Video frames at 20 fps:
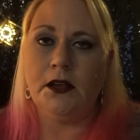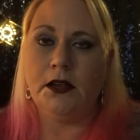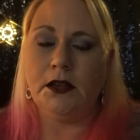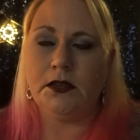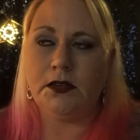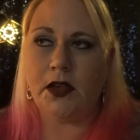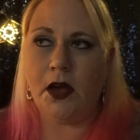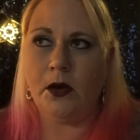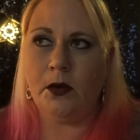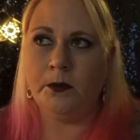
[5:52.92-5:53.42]

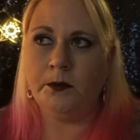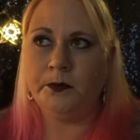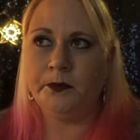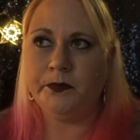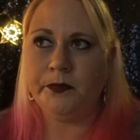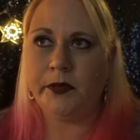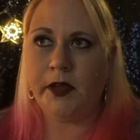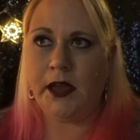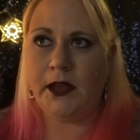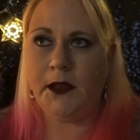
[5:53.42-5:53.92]
So,
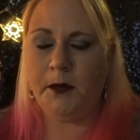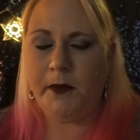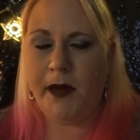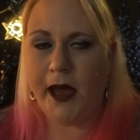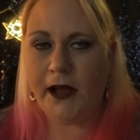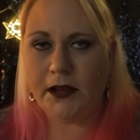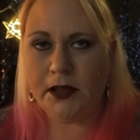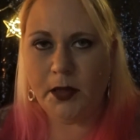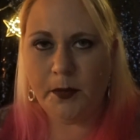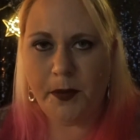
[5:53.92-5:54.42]
getting
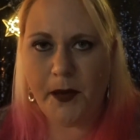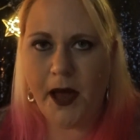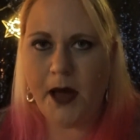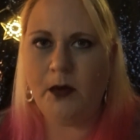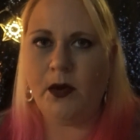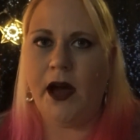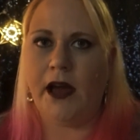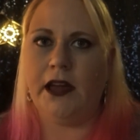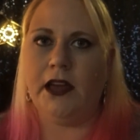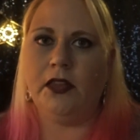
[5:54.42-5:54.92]
back to the pie
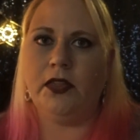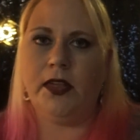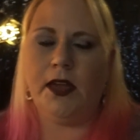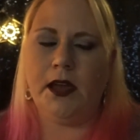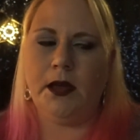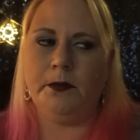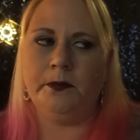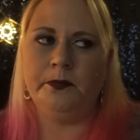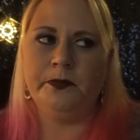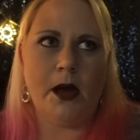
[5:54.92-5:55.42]
wacket
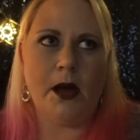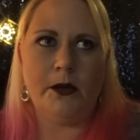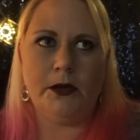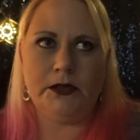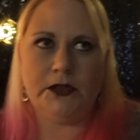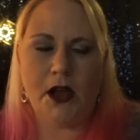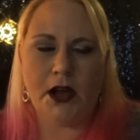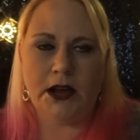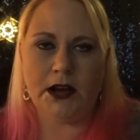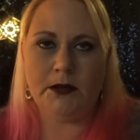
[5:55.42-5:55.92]
thing, I
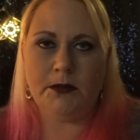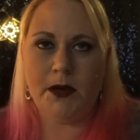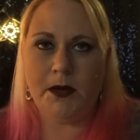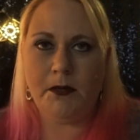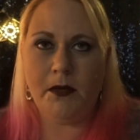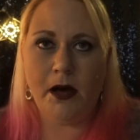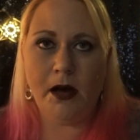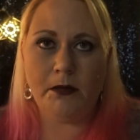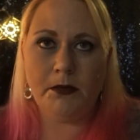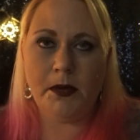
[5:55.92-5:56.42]
was talking to my
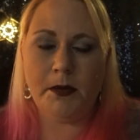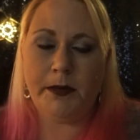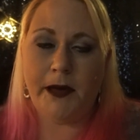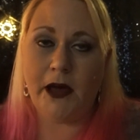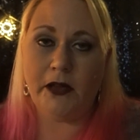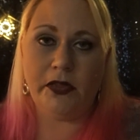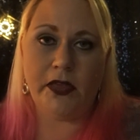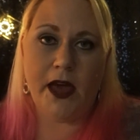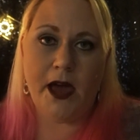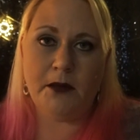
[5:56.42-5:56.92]
mom
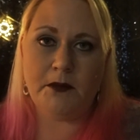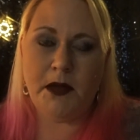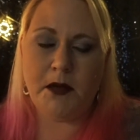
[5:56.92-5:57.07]
about that.